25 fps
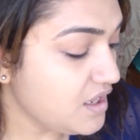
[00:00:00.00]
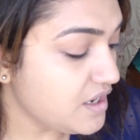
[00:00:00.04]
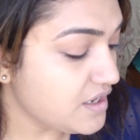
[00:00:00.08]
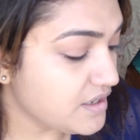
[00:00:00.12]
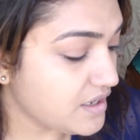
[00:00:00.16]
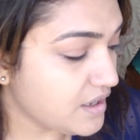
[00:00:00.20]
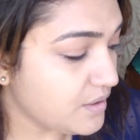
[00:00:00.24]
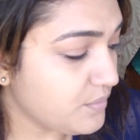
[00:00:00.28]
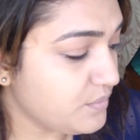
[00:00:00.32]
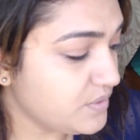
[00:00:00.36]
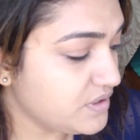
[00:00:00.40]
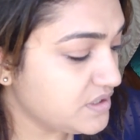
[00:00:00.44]

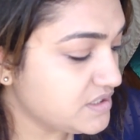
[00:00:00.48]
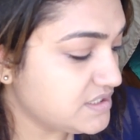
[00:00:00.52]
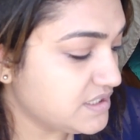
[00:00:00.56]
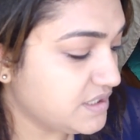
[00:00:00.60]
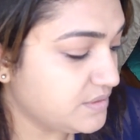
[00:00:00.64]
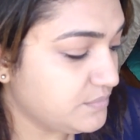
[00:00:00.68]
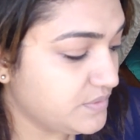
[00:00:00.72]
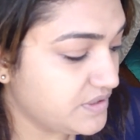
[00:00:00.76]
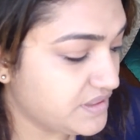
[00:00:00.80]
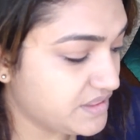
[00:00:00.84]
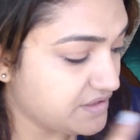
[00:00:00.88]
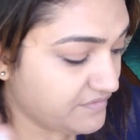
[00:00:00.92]
Now we're
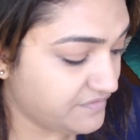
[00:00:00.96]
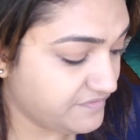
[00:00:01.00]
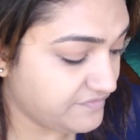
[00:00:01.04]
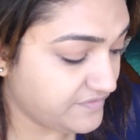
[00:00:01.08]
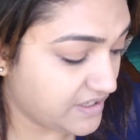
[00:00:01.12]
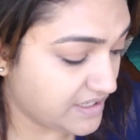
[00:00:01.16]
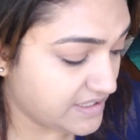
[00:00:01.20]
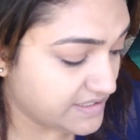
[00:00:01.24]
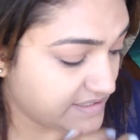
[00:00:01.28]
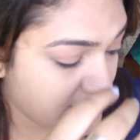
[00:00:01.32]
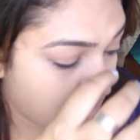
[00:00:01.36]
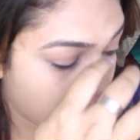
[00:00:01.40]
done with the
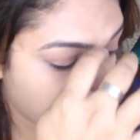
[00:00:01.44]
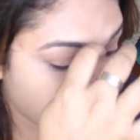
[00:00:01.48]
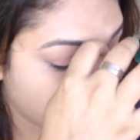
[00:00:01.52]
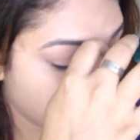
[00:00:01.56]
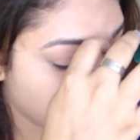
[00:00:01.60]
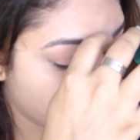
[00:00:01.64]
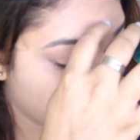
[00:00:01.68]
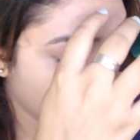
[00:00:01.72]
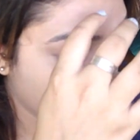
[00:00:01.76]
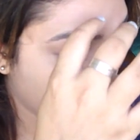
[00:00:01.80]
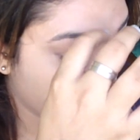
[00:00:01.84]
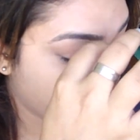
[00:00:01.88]
face. I'm
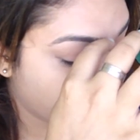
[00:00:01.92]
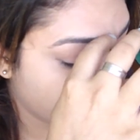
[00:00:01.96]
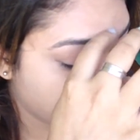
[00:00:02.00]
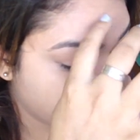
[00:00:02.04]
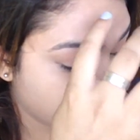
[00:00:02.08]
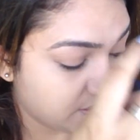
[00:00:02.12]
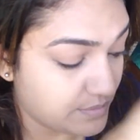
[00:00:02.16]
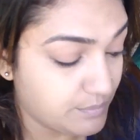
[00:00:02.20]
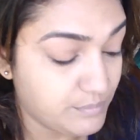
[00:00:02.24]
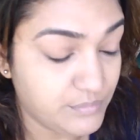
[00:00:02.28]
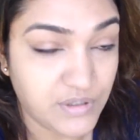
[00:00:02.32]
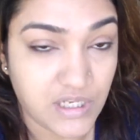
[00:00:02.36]
just gonna
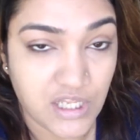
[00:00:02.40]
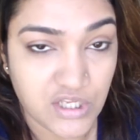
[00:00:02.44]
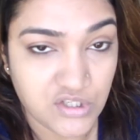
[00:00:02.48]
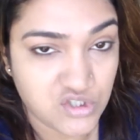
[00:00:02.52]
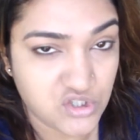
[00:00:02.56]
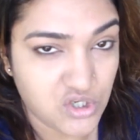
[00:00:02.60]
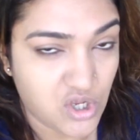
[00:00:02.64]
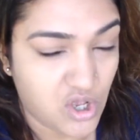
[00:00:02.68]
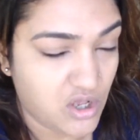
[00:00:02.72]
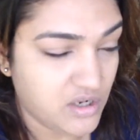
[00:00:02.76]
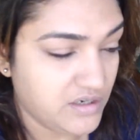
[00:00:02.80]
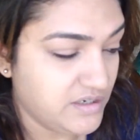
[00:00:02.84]
put some
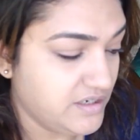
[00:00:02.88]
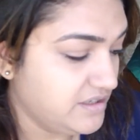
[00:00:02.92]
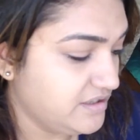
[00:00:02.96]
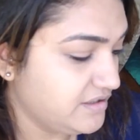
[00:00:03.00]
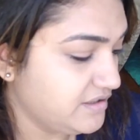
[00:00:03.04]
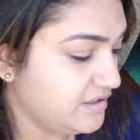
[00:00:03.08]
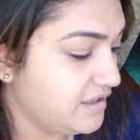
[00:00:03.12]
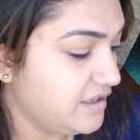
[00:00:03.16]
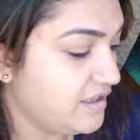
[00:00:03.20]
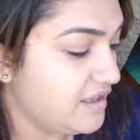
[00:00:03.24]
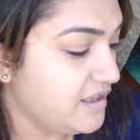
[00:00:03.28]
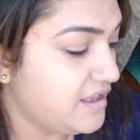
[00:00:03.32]
blush on.
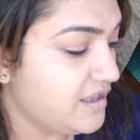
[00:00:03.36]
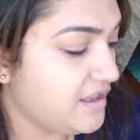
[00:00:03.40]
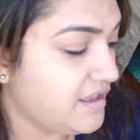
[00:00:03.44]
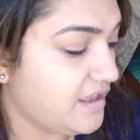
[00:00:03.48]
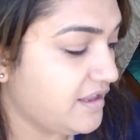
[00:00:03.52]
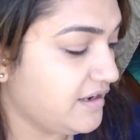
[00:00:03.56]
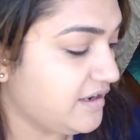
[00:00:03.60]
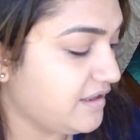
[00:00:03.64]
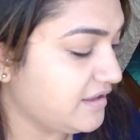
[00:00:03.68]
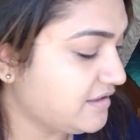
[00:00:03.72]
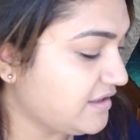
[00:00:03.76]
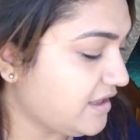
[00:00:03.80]

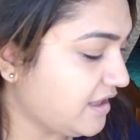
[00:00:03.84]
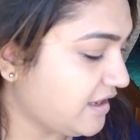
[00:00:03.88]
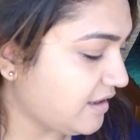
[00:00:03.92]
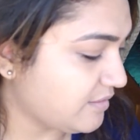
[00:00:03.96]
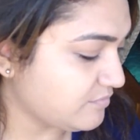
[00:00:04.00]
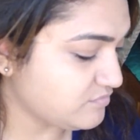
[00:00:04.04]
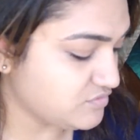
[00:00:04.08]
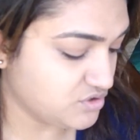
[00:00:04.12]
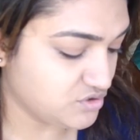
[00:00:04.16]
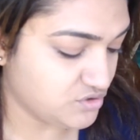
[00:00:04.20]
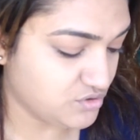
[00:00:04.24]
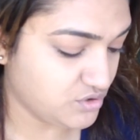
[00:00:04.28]
And again,
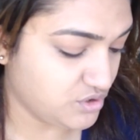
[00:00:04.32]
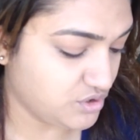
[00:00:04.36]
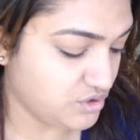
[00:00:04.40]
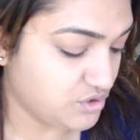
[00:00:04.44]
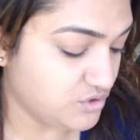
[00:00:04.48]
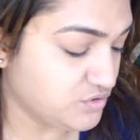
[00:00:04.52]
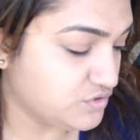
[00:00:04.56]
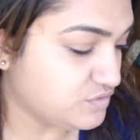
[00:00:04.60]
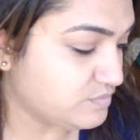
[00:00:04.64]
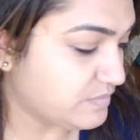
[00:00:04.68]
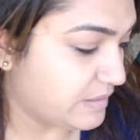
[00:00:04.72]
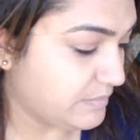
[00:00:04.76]
I'm just gonna
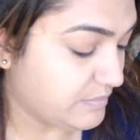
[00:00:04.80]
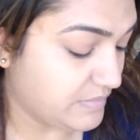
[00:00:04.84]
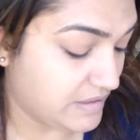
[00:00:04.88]
use my